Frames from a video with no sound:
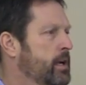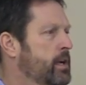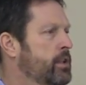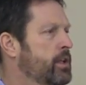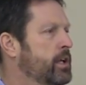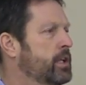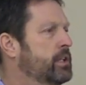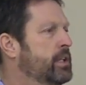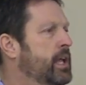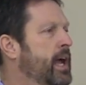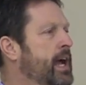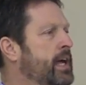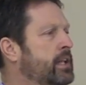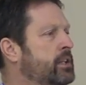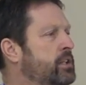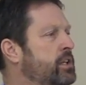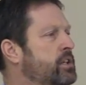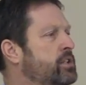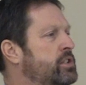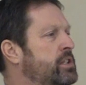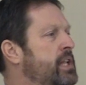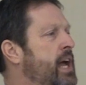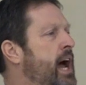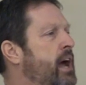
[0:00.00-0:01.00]
that
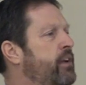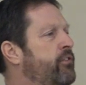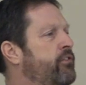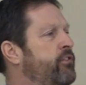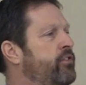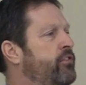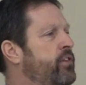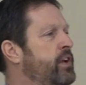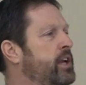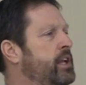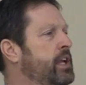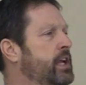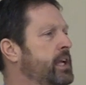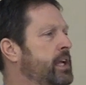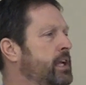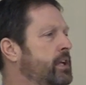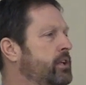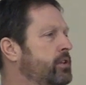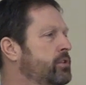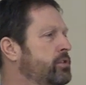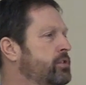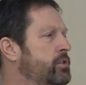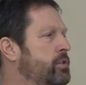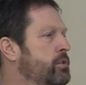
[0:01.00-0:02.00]
does not fit
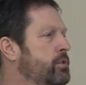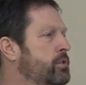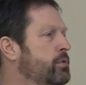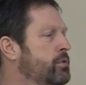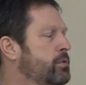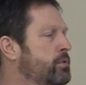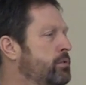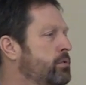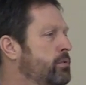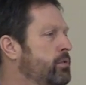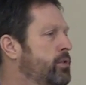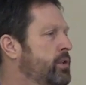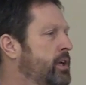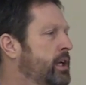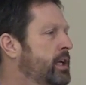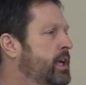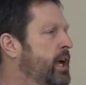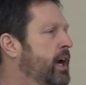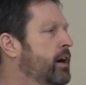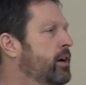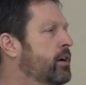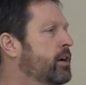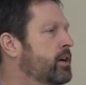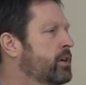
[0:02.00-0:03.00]
into the
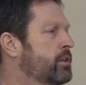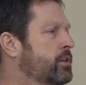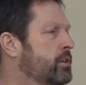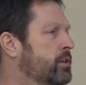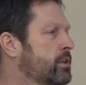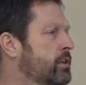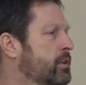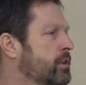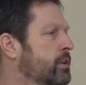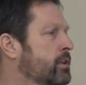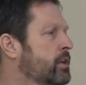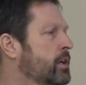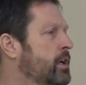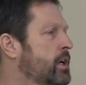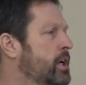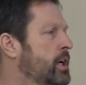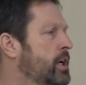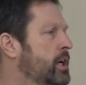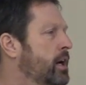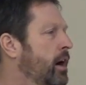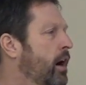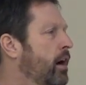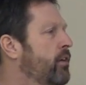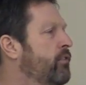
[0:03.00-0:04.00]
character
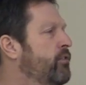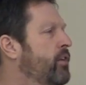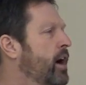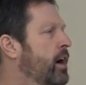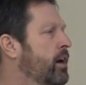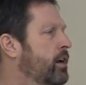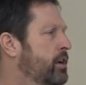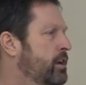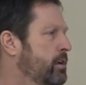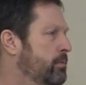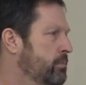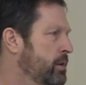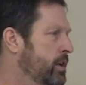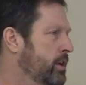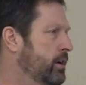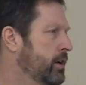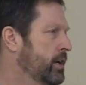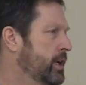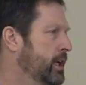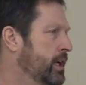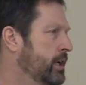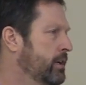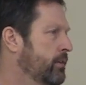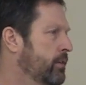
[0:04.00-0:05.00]
of our
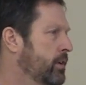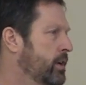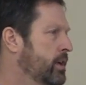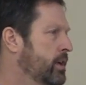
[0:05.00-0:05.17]
community.